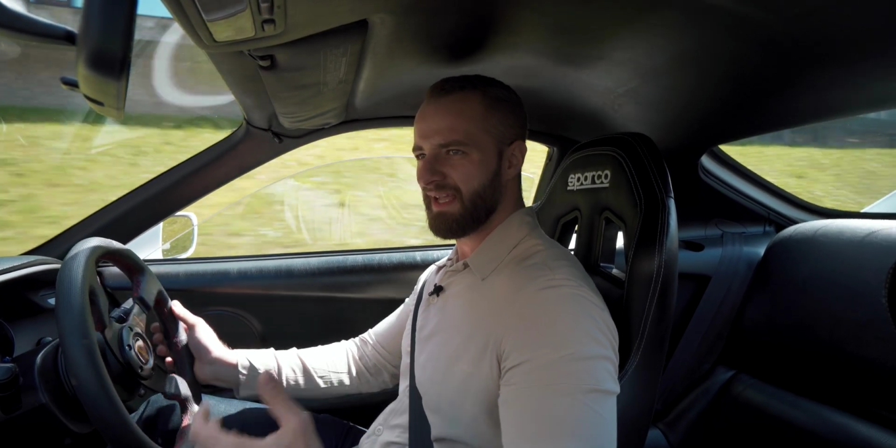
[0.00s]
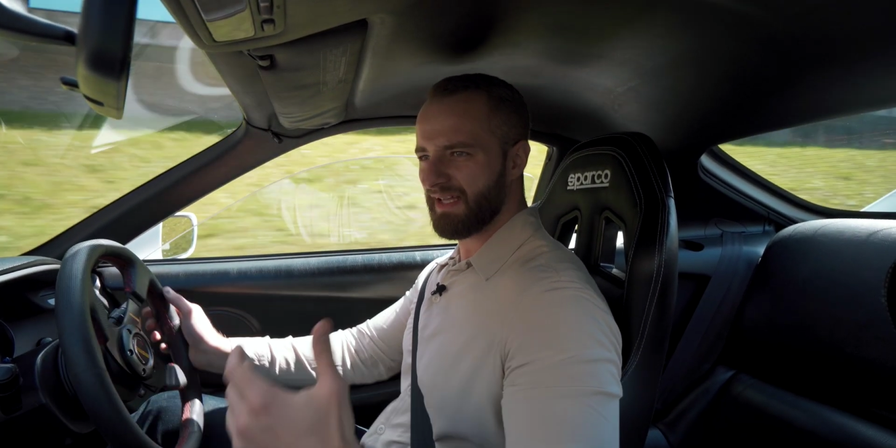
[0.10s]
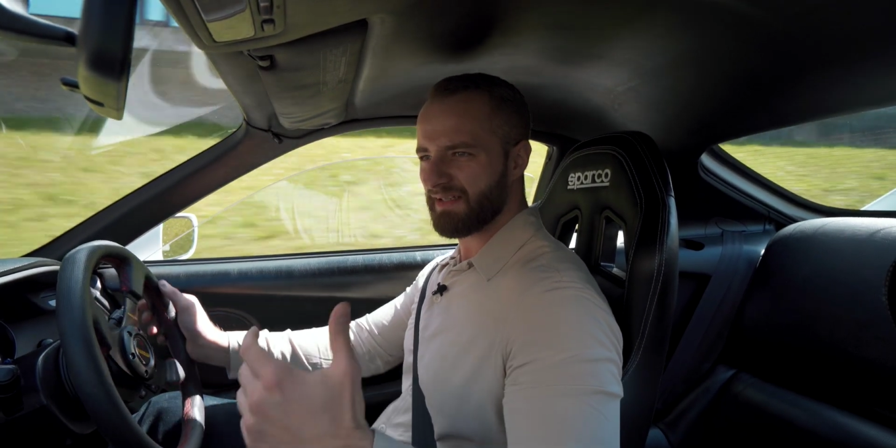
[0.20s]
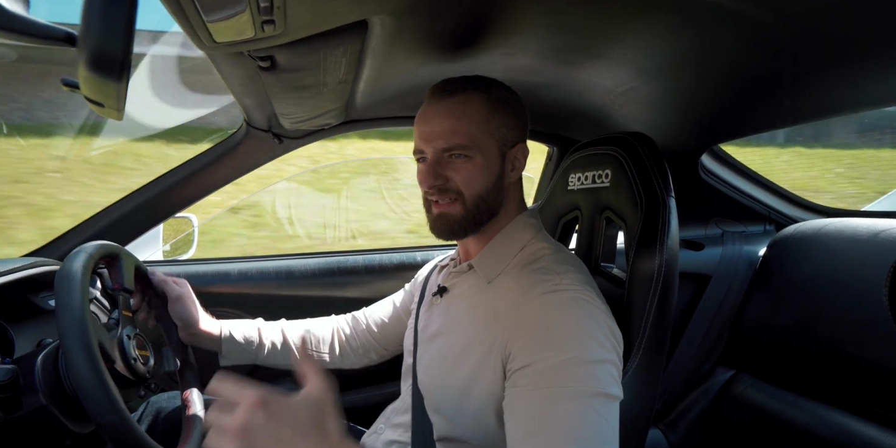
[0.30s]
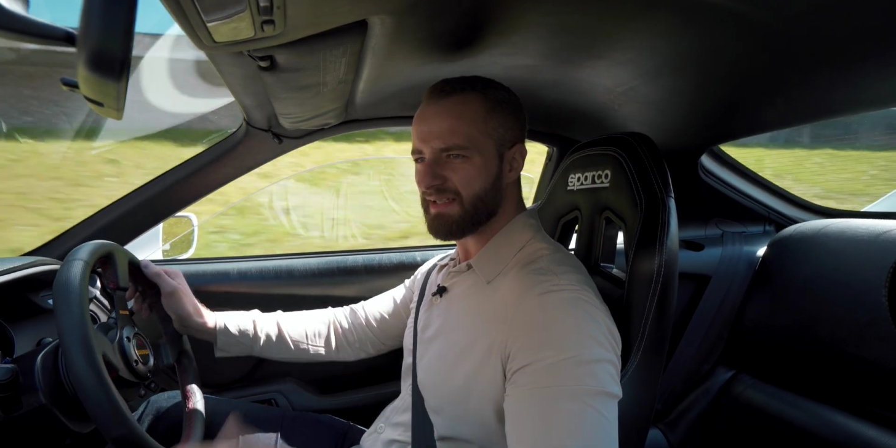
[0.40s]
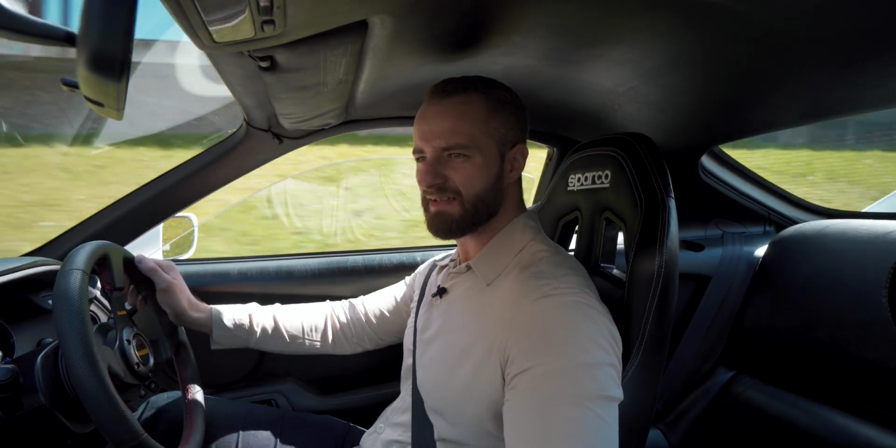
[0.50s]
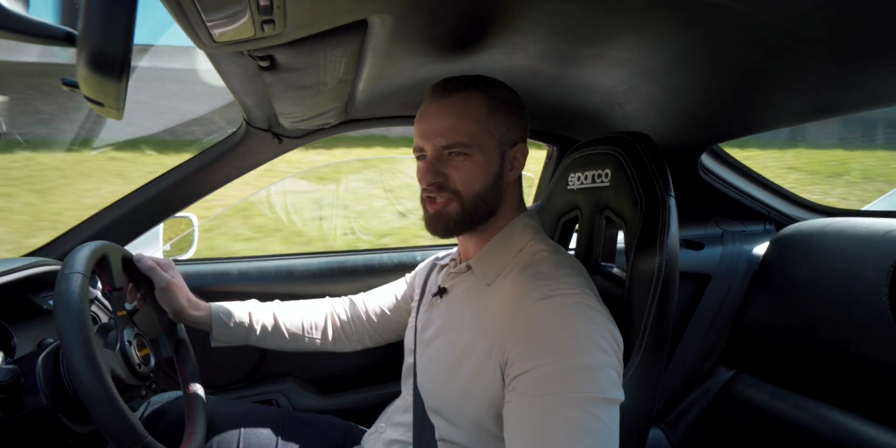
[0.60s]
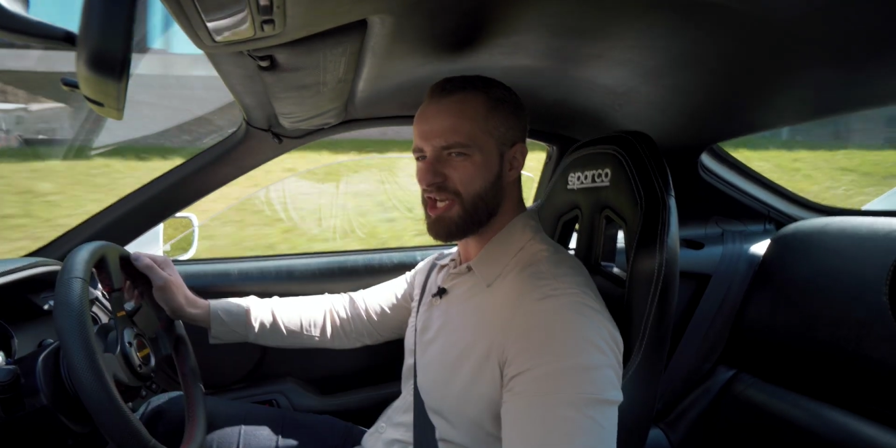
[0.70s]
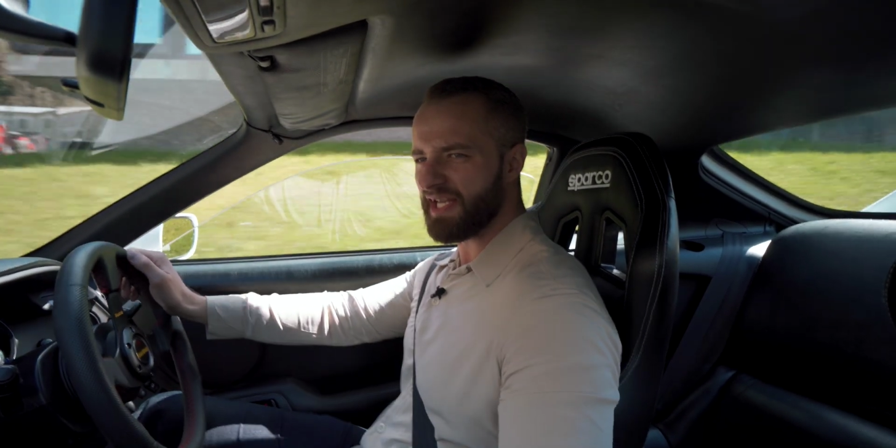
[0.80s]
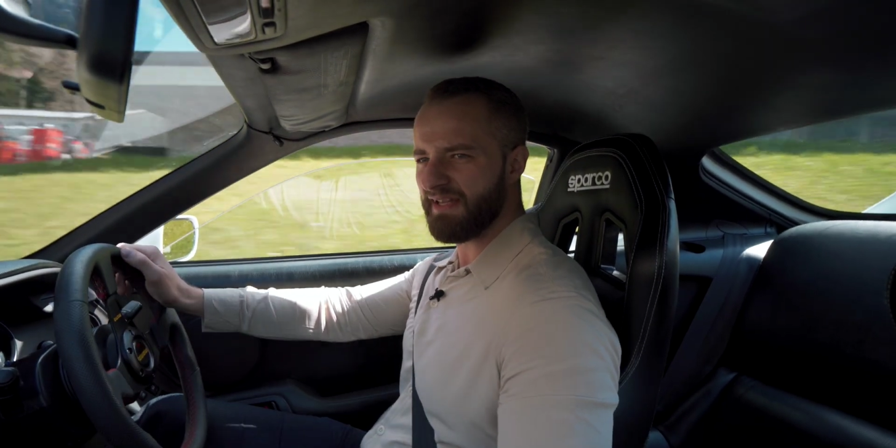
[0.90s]
A little
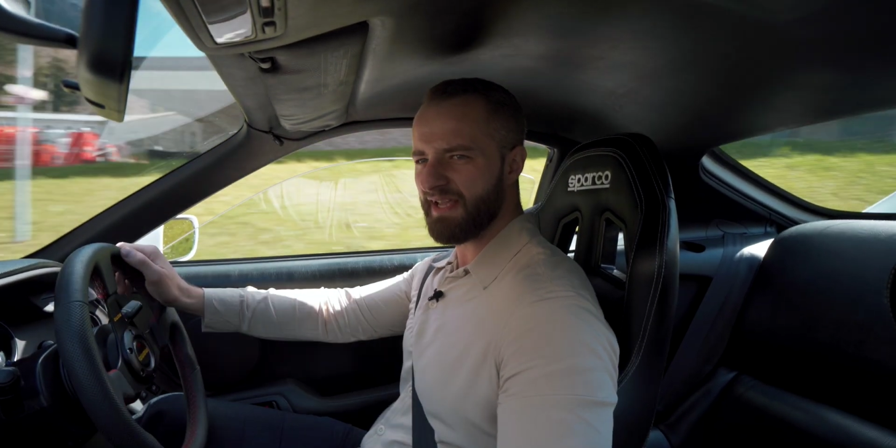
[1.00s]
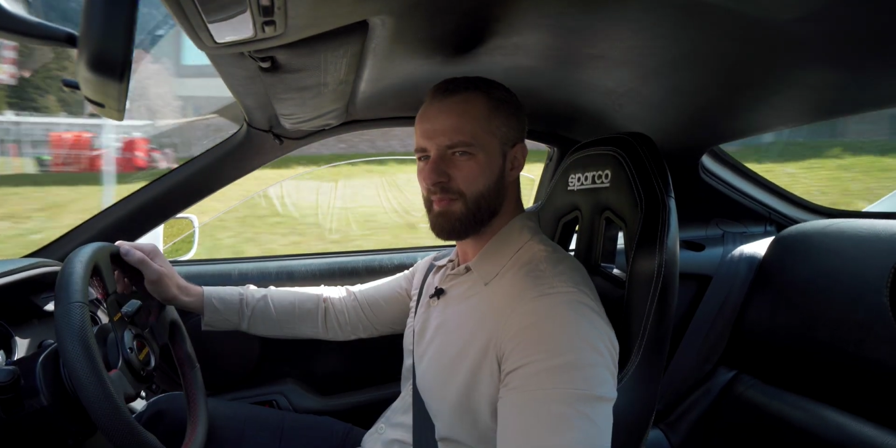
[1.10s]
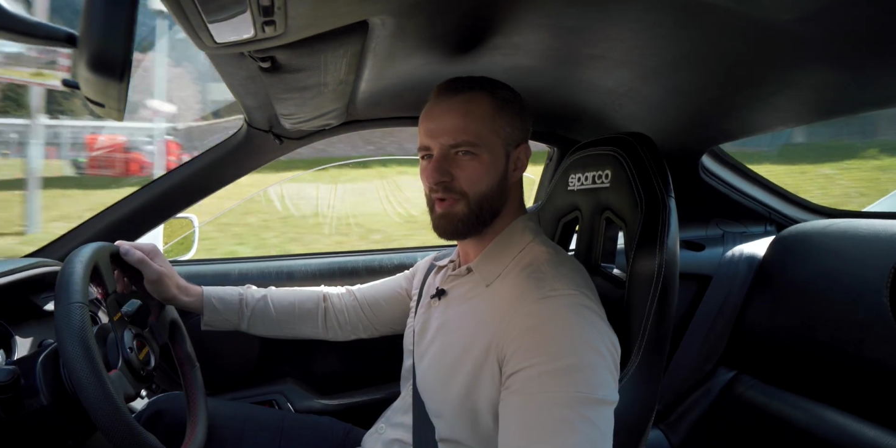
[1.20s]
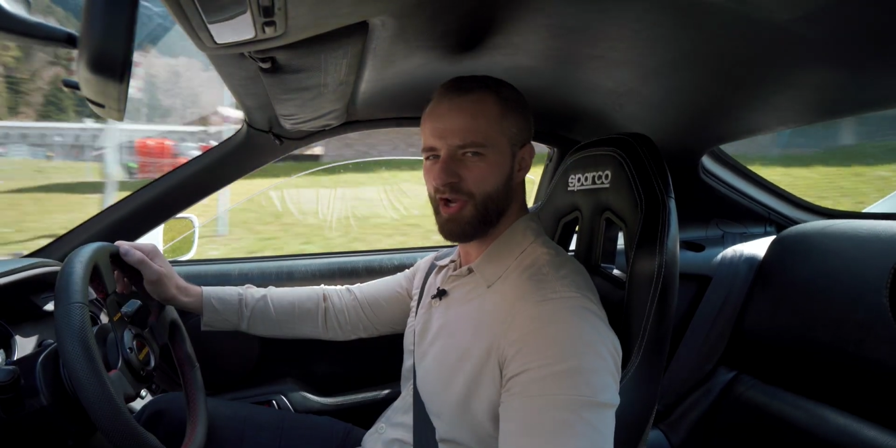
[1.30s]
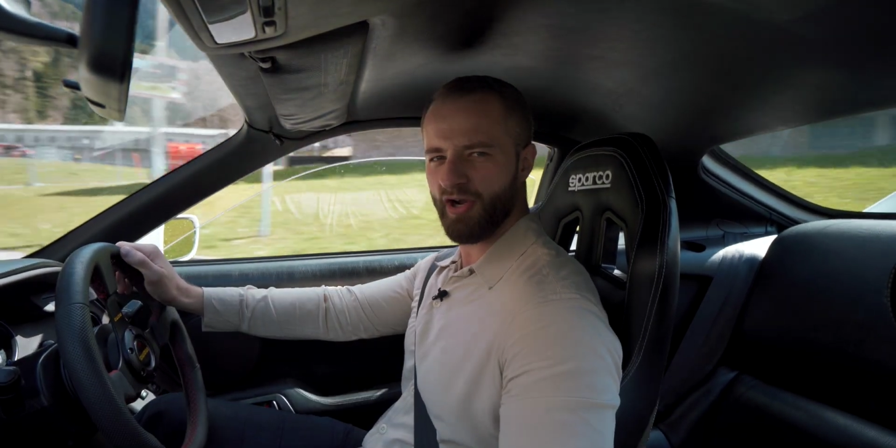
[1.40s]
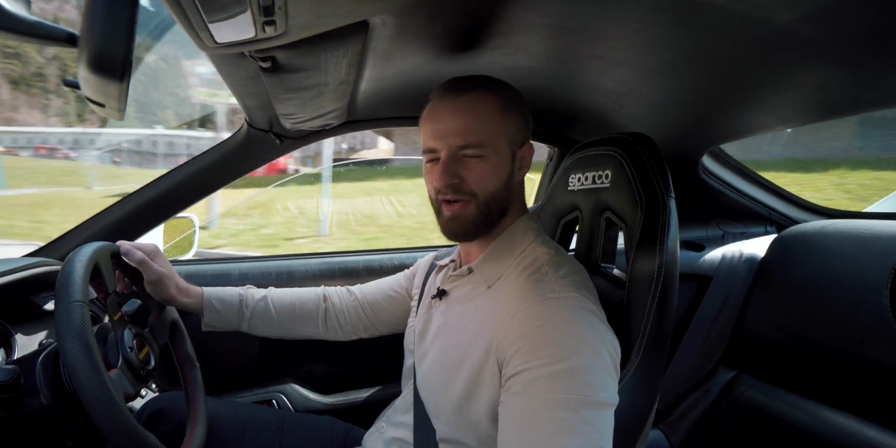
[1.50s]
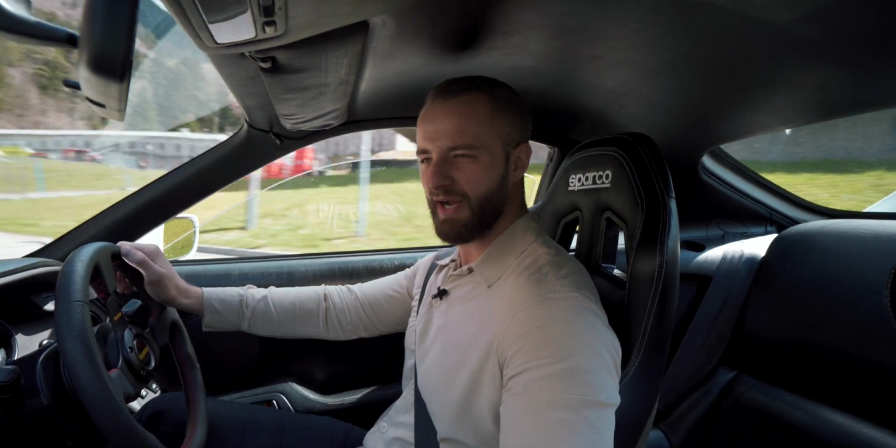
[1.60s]
JDM car.